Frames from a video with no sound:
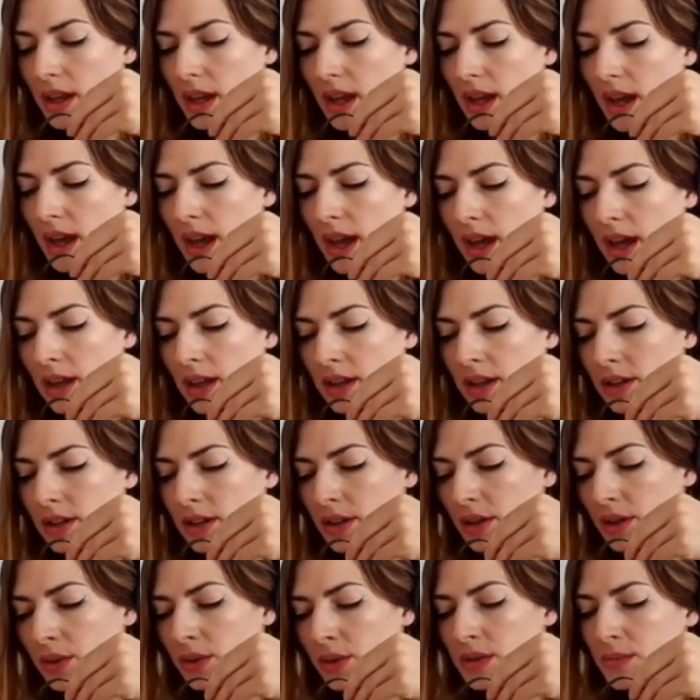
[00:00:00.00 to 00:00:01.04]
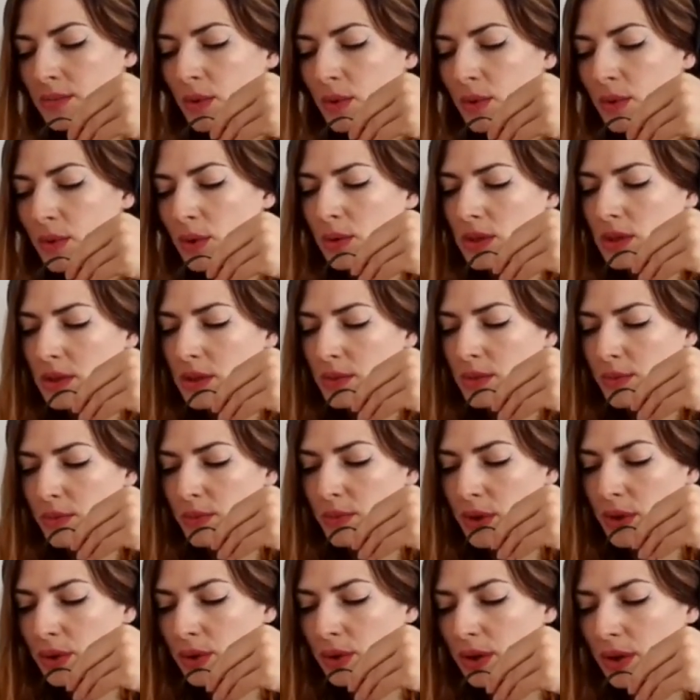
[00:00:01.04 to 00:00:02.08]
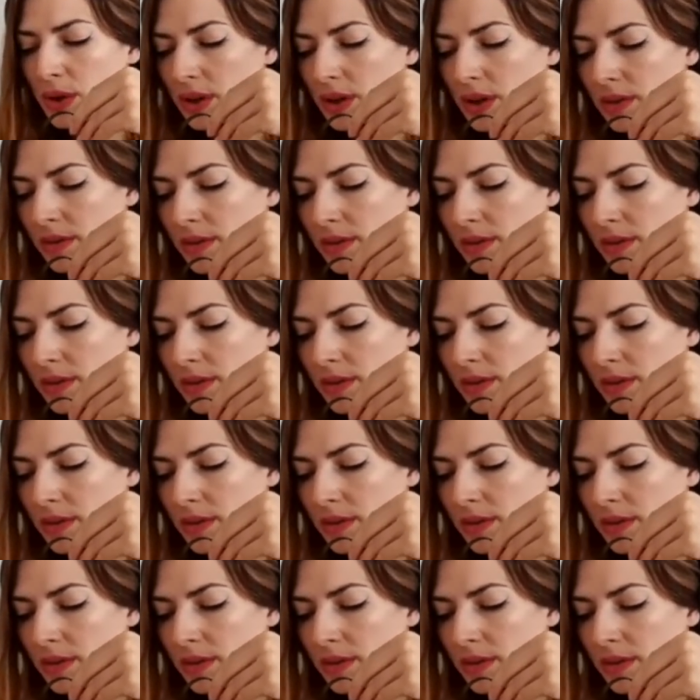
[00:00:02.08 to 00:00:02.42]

and who is most pure